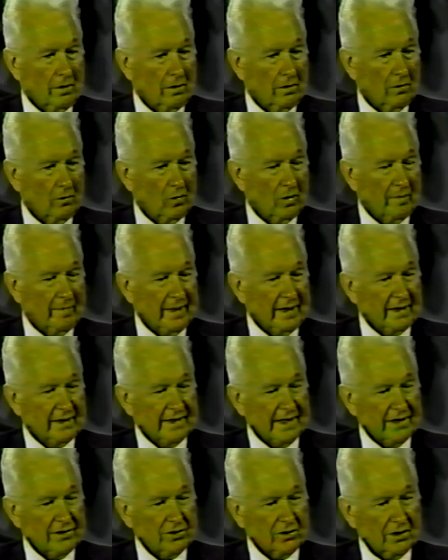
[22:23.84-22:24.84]
Well,
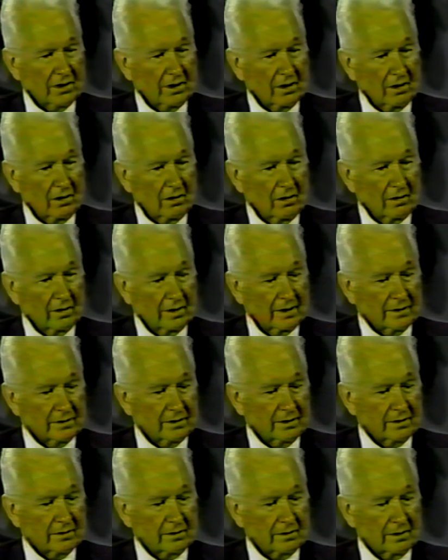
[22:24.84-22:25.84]
meditation in all this
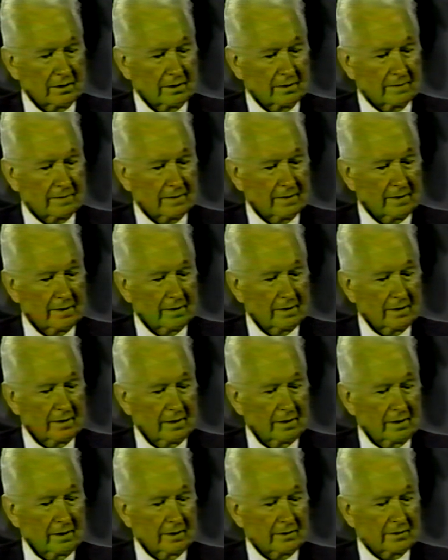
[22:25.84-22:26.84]
is a
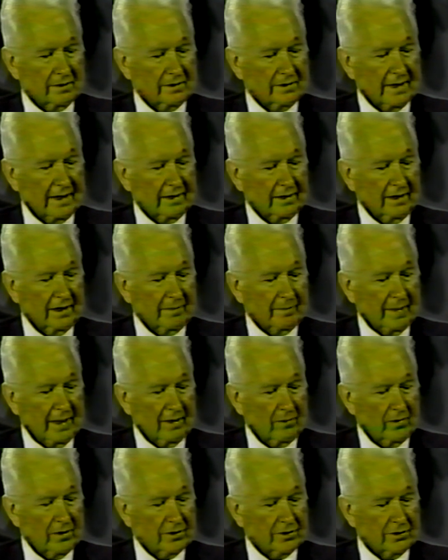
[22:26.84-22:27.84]
technique by
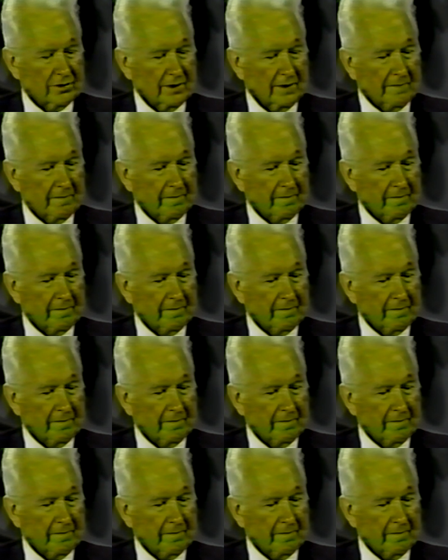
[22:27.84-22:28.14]
which